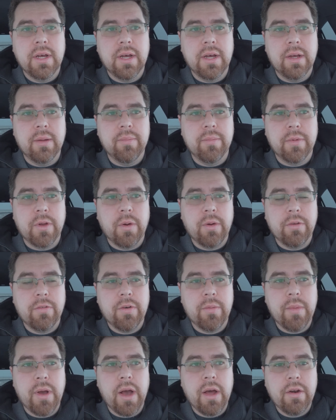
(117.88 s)
going
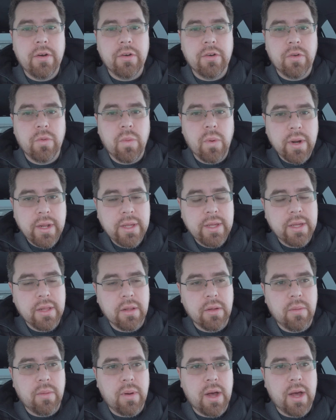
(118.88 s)
from 120
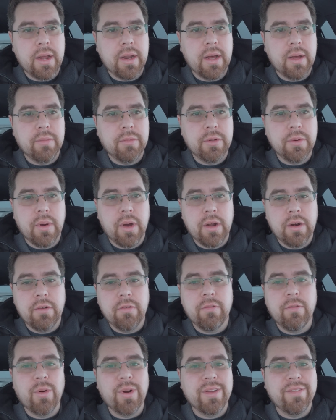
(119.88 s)
kilowatt up to
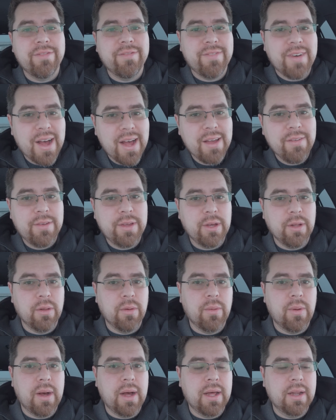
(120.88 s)
145
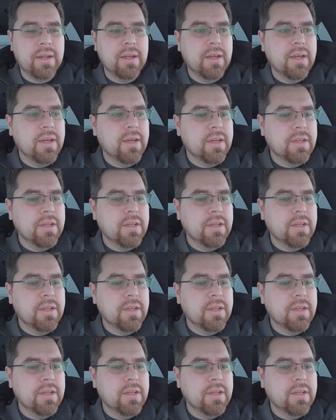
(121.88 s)
kilowatt.